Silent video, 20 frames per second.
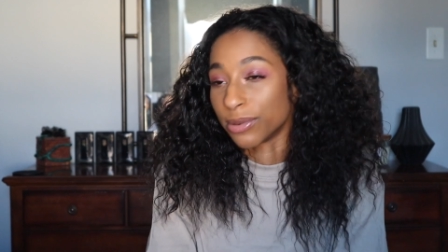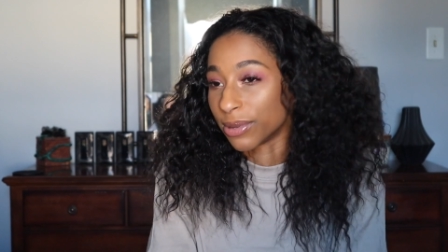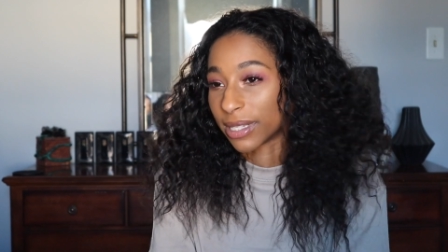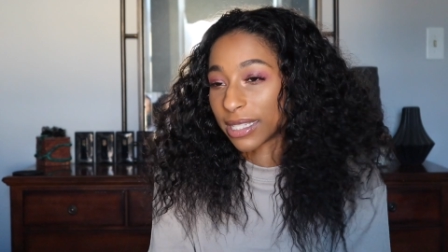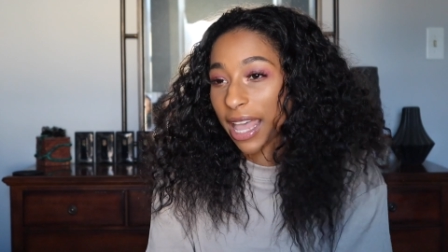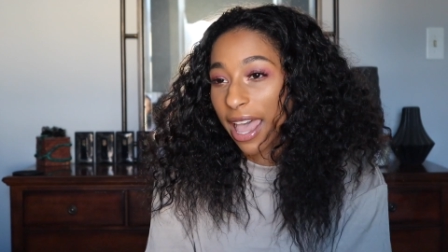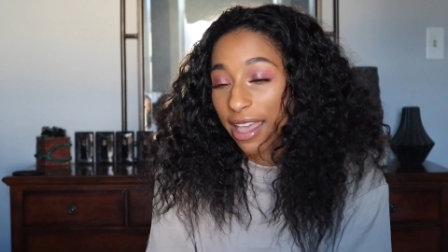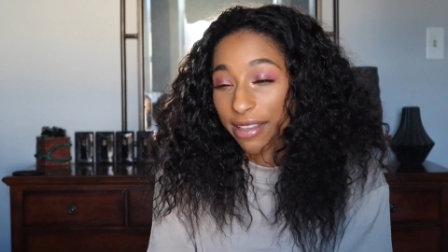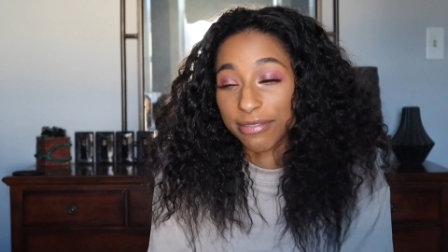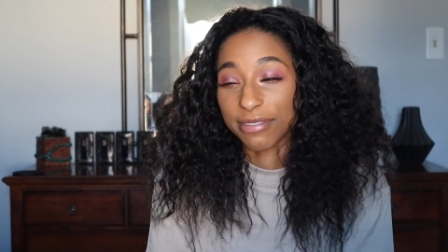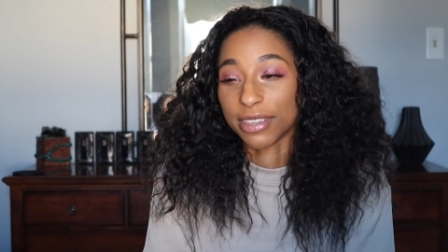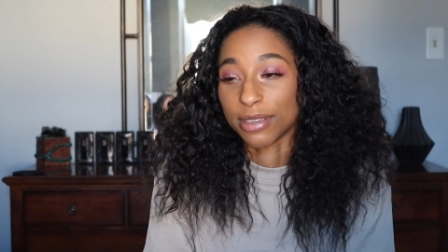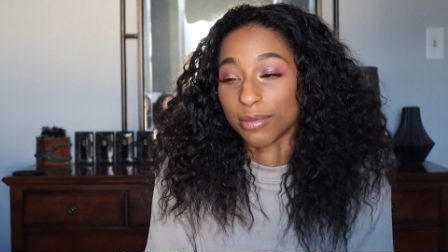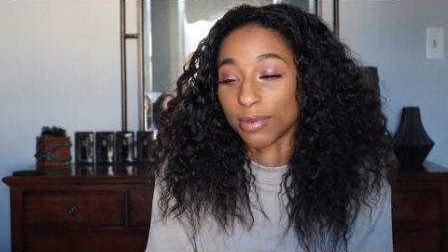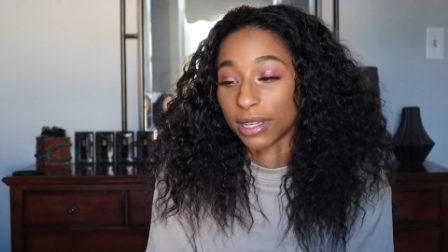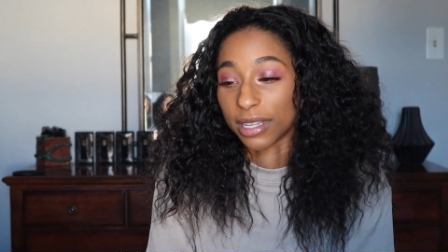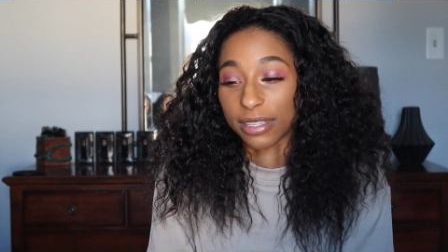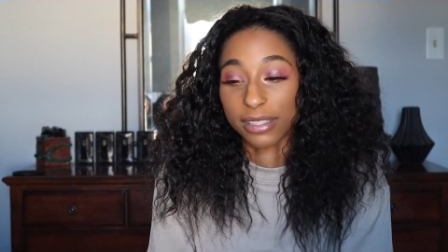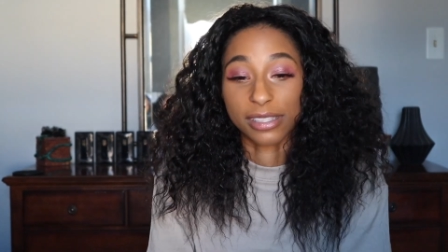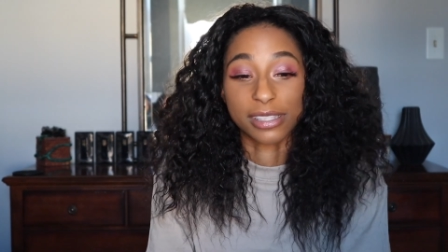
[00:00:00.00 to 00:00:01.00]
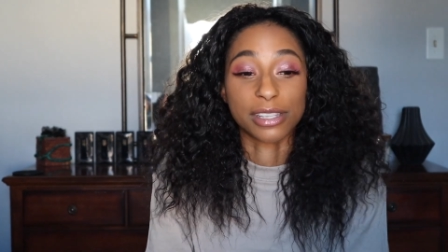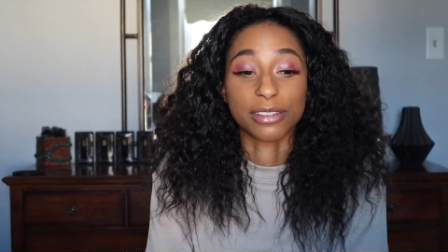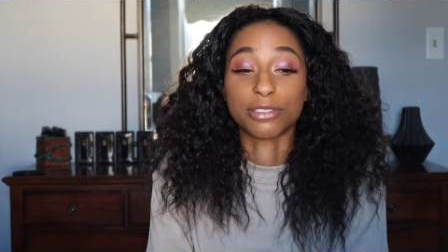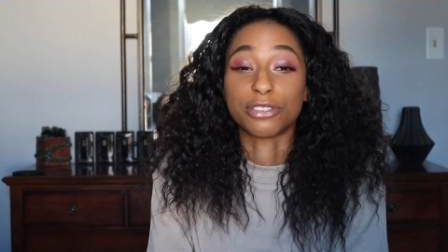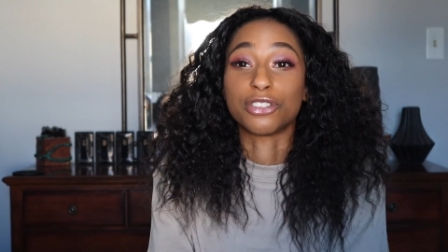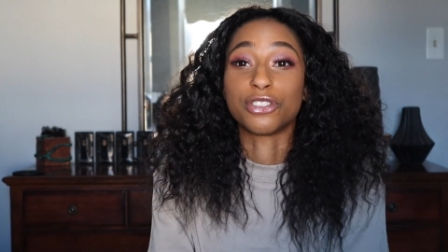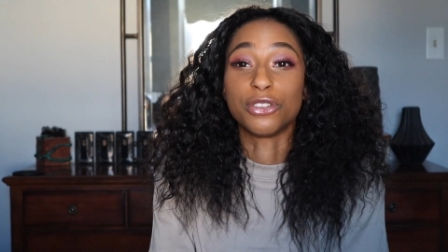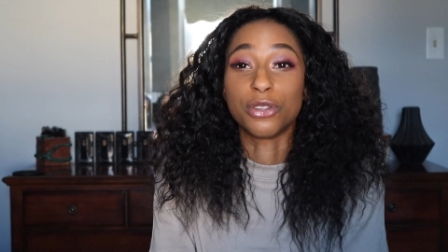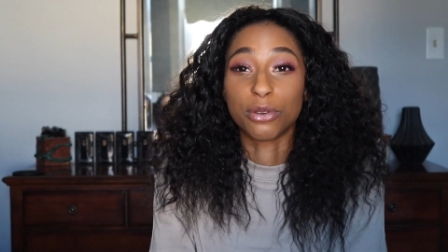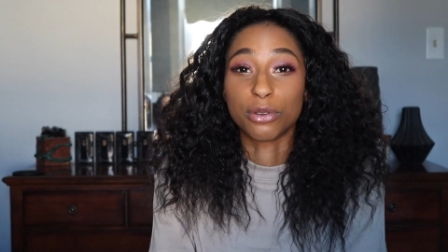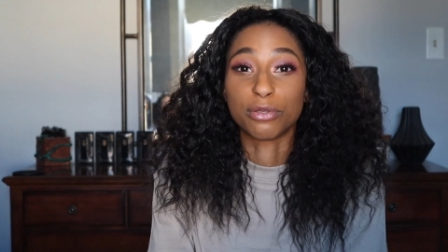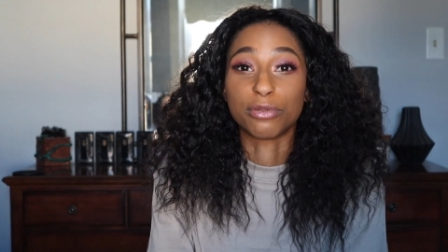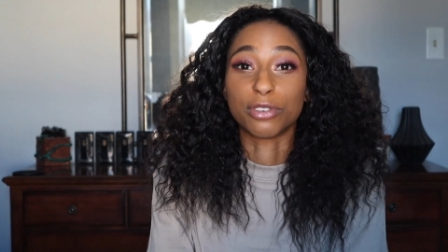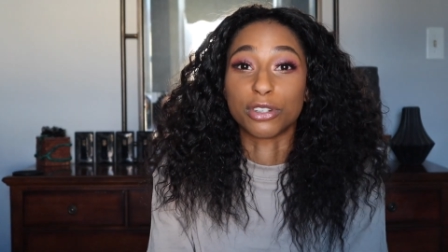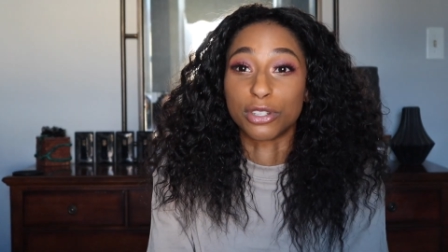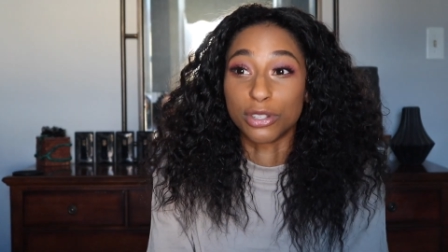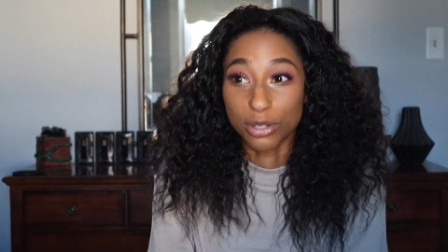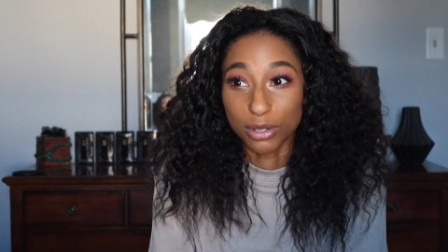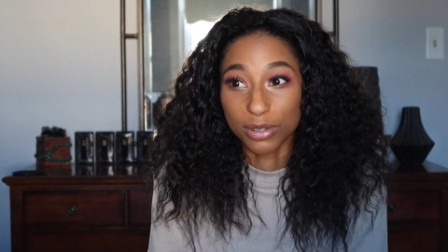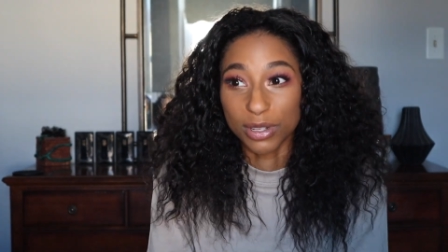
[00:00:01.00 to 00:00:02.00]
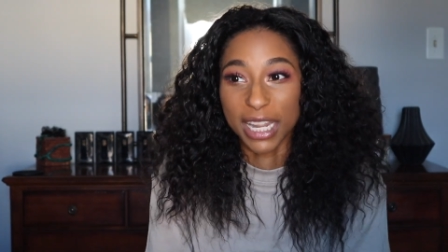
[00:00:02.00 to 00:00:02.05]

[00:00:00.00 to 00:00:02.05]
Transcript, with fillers: was heavy because it snowed for two